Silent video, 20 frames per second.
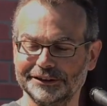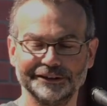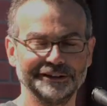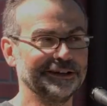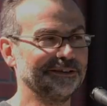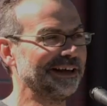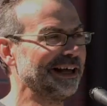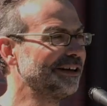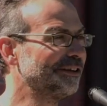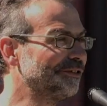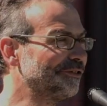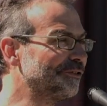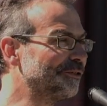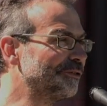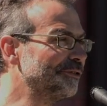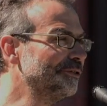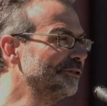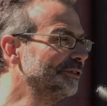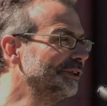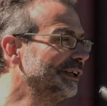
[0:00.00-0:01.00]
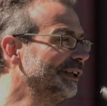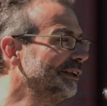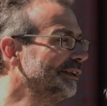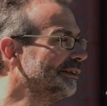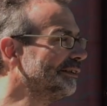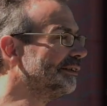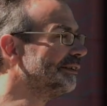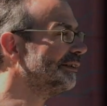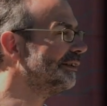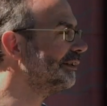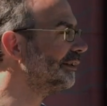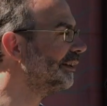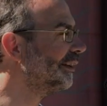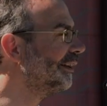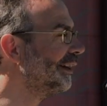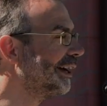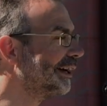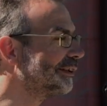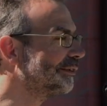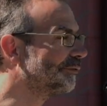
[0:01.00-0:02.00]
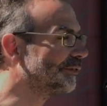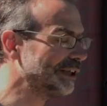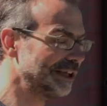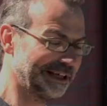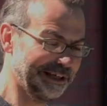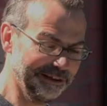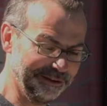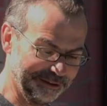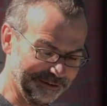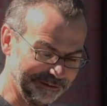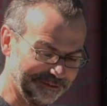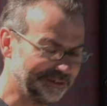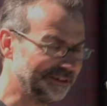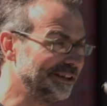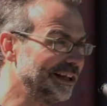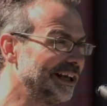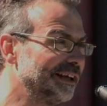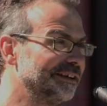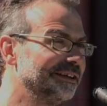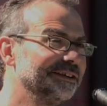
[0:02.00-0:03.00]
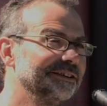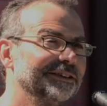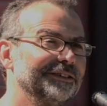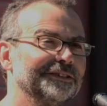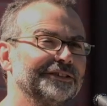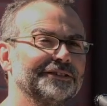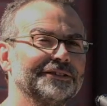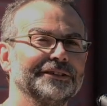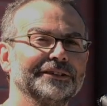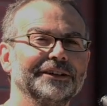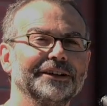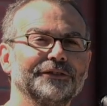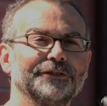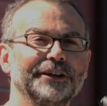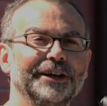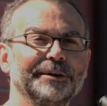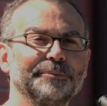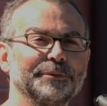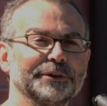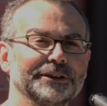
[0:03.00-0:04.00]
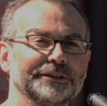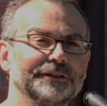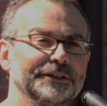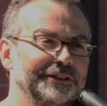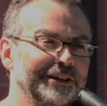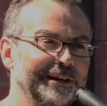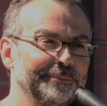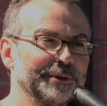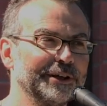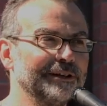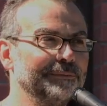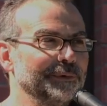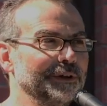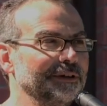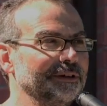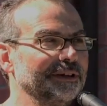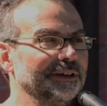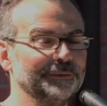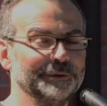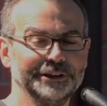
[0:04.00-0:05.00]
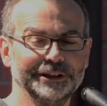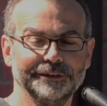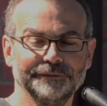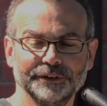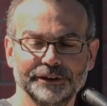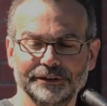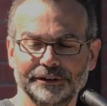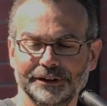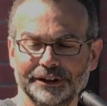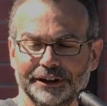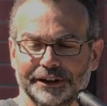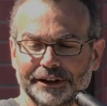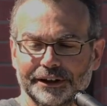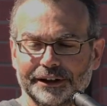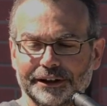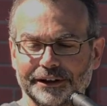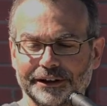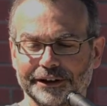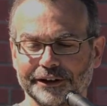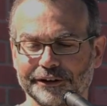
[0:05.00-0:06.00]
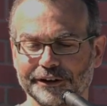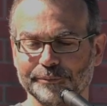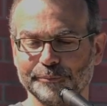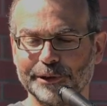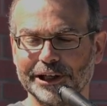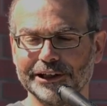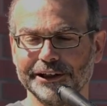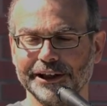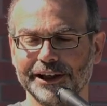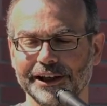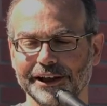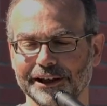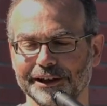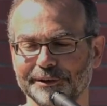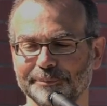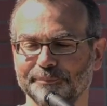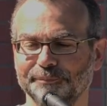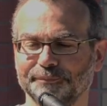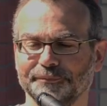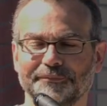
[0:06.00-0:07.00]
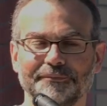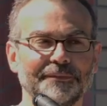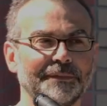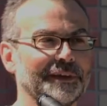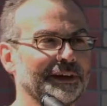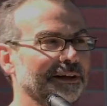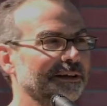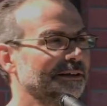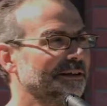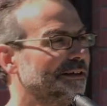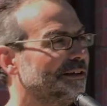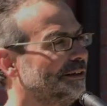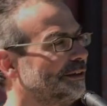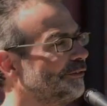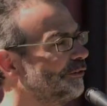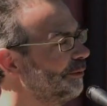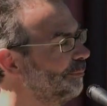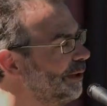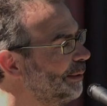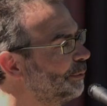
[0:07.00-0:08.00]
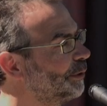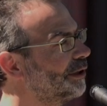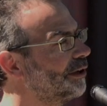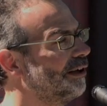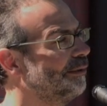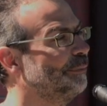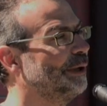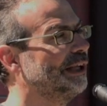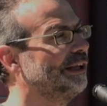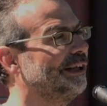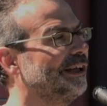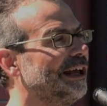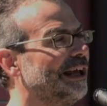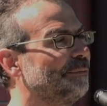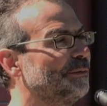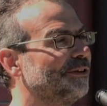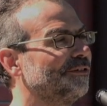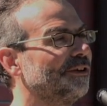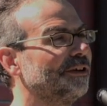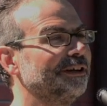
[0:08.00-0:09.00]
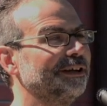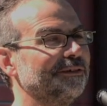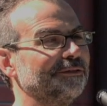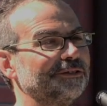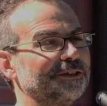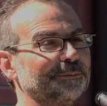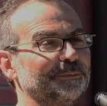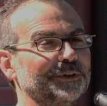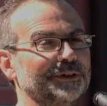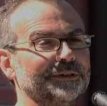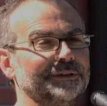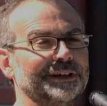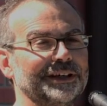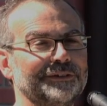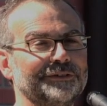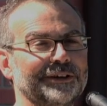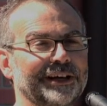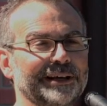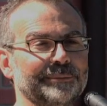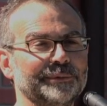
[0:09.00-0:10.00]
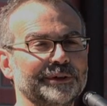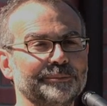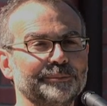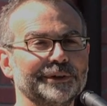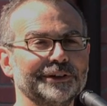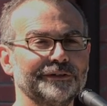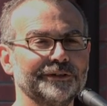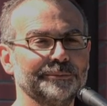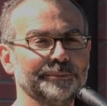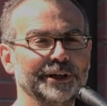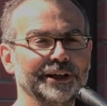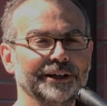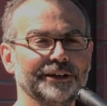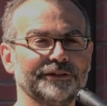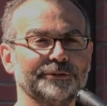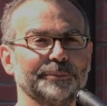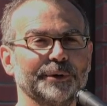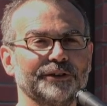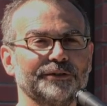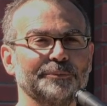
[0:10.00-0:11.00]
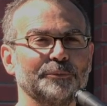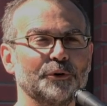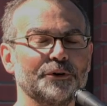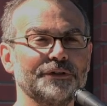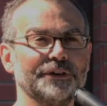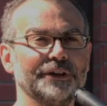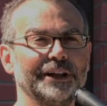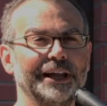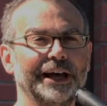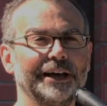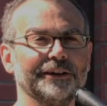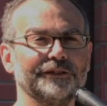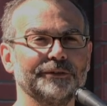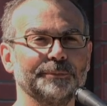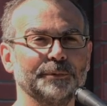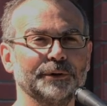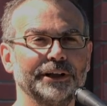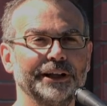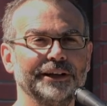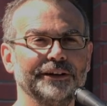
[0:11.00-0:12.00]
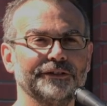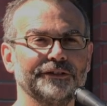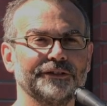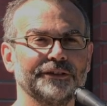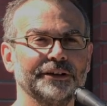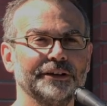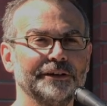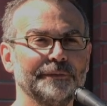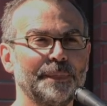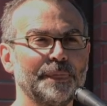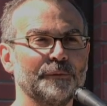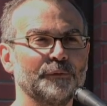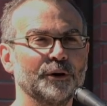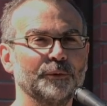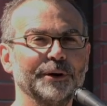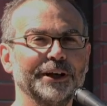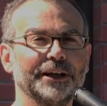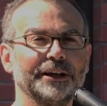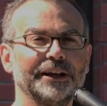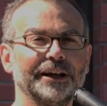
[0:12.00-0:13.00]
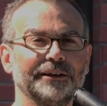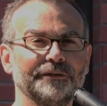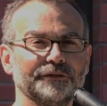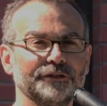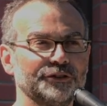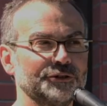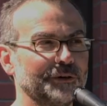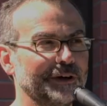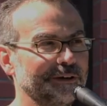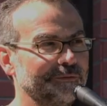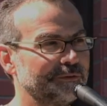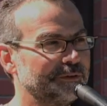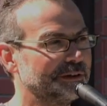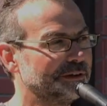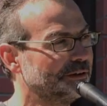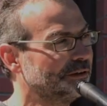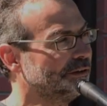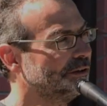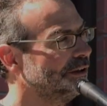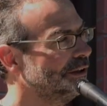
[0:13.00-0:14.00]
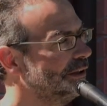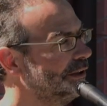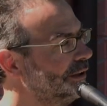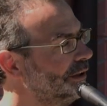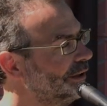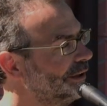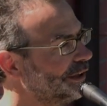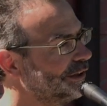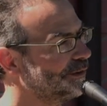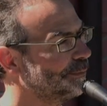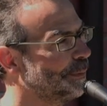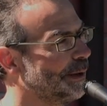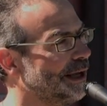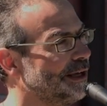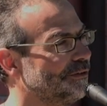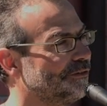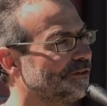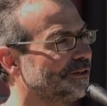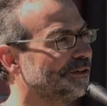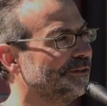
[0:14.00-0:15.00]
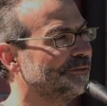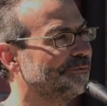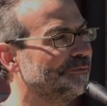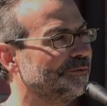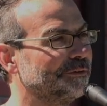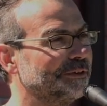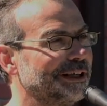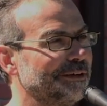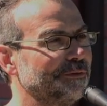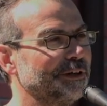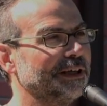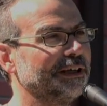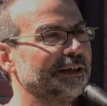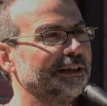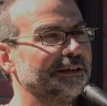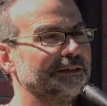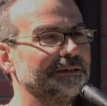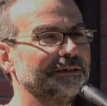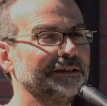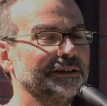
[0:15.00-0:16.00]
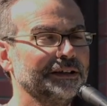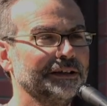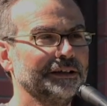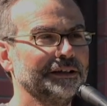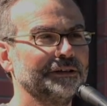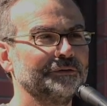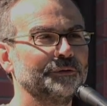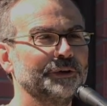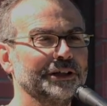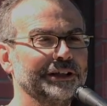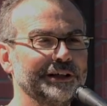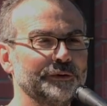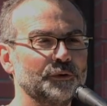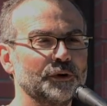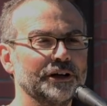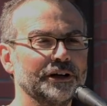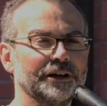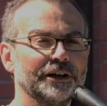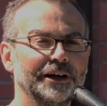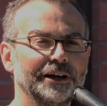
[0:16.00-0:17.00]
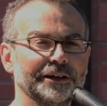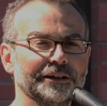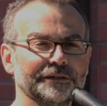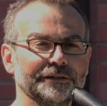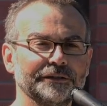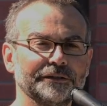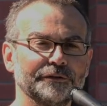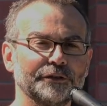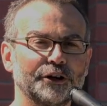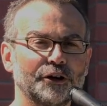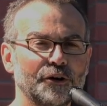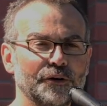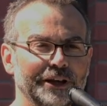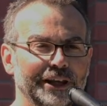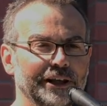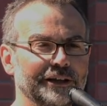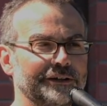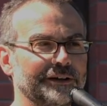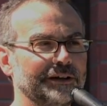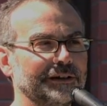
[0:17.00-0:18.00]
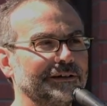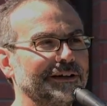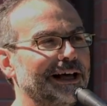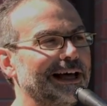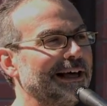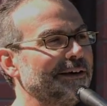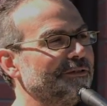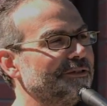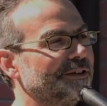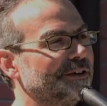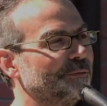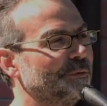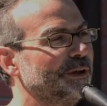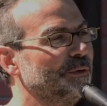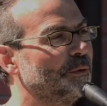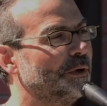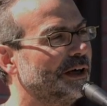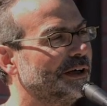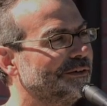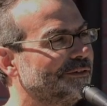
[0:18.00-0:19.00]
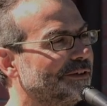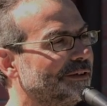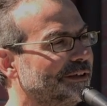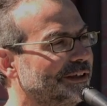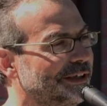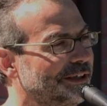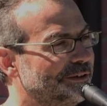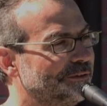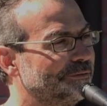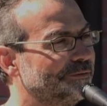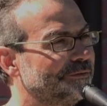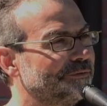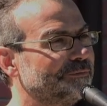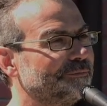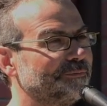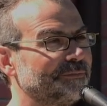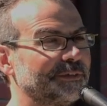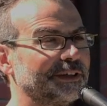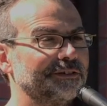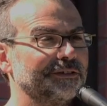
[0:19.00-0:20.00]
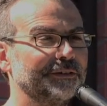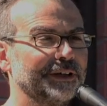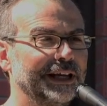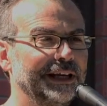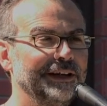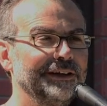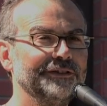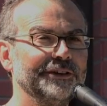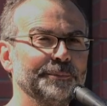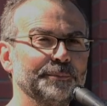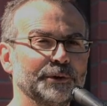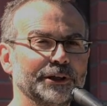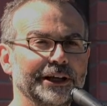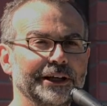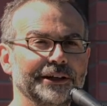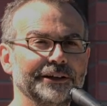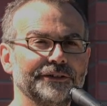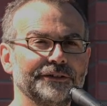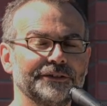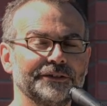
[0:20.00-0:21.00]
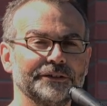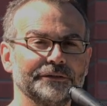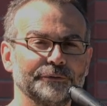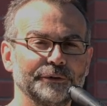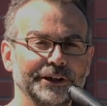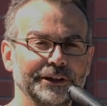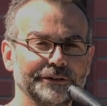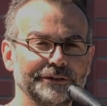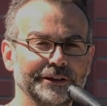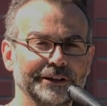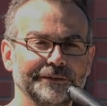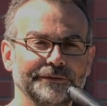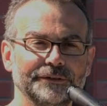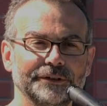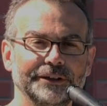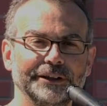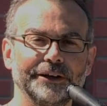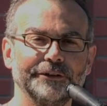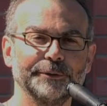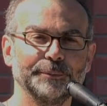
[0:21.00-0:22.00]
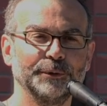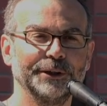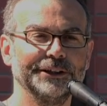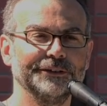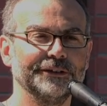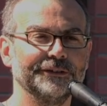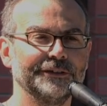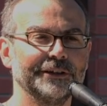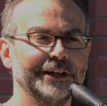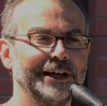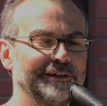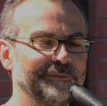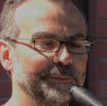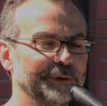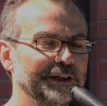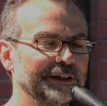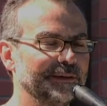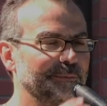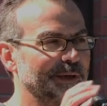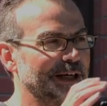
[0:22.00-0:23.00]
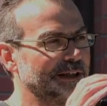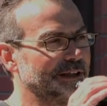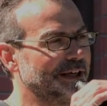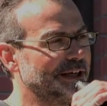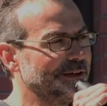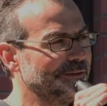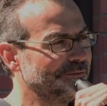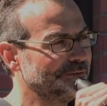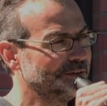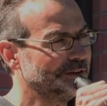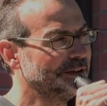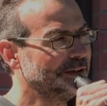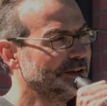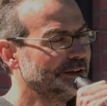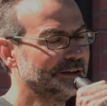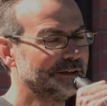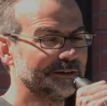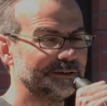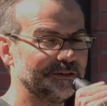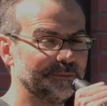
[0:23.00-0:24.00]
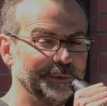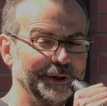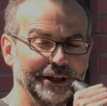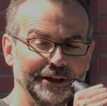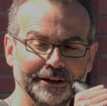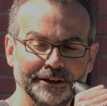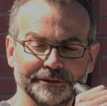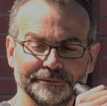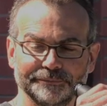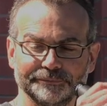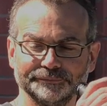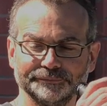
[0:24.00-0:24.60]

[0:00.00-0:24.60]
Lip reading: Now, that is truly an act of kindness, and that is an example of the type of community we live in here in Bellingham. Some people call Bellingham the city of subdued excitement, but to me, it's much more than that. It's a place where we can have joyful, expansive living and really work on growing into the lives that we want to live. It's an easy place relative to the other places that I've been in my life to be.